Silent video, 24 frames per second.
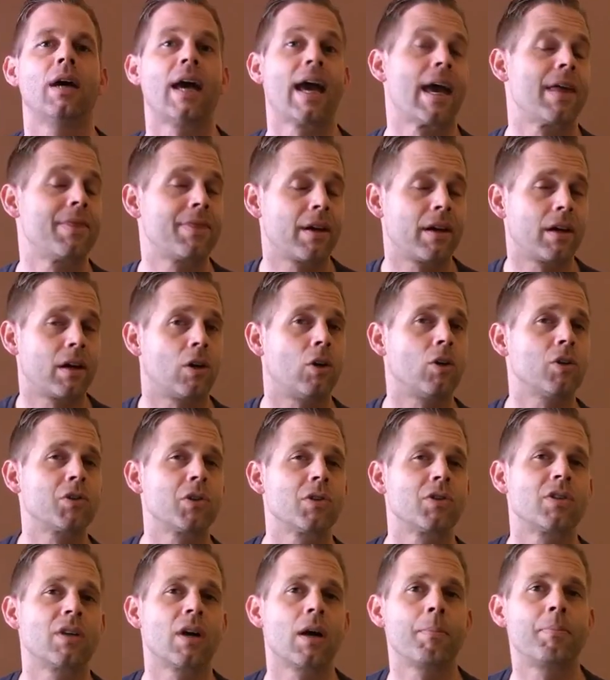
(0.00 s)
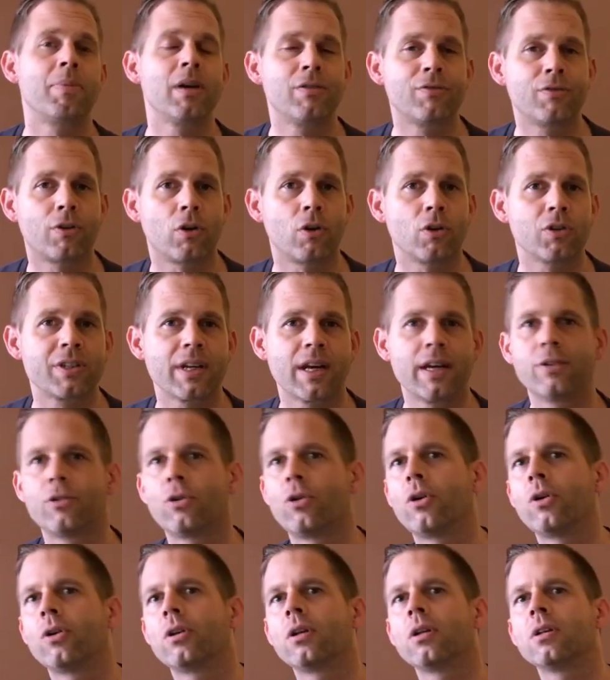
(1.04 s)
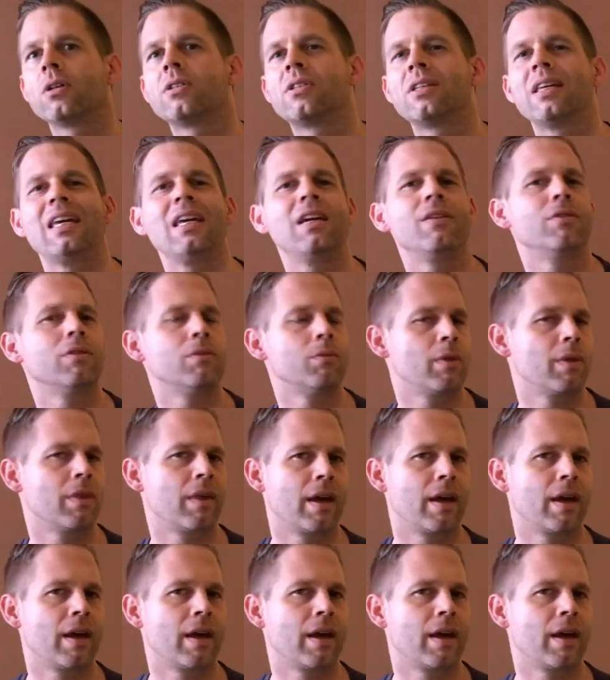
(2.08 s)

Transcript: and there are also some pitfalls and hurdles even with